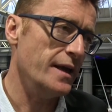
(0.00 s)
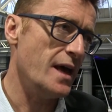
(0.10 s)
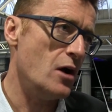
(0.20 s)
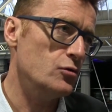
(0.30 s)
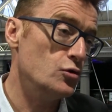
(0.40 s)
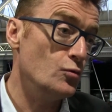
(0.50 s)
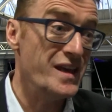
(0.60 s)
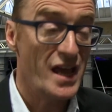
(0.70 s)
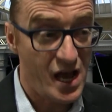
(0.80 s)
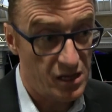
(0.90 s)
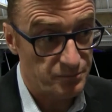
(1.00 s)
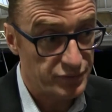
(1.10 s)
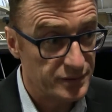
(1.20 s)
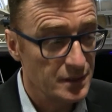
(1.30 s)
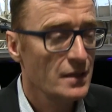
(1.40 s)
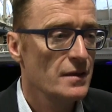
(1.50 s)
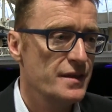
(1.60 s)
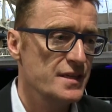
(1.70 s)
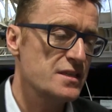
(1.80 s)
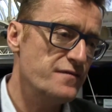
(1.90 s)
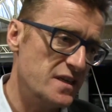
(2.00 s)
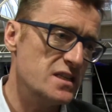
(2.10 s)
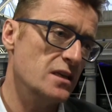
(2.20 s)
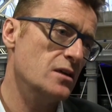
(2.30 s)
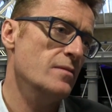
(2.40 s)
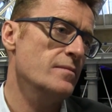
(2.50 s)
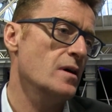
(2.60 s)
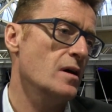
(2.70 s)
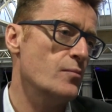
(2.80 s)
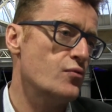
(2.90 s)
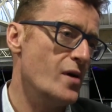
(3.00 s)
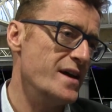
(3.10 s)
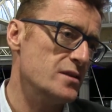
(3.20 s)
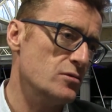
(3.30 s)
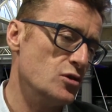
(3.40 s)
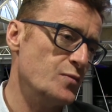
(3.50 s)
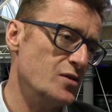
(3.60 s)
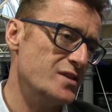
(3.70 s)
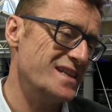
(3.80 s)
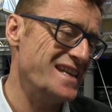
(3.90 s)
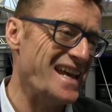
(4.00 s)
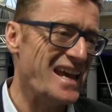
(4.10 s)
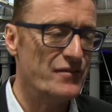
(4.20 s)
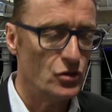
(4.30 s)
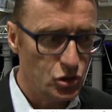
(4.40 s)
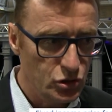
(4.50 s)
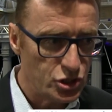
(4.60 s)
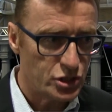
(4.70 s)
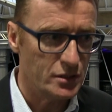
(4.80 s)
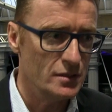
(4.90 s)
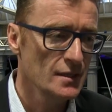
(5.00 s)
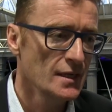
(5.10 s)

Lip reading: and how do we help this fixed income price transparency evolution?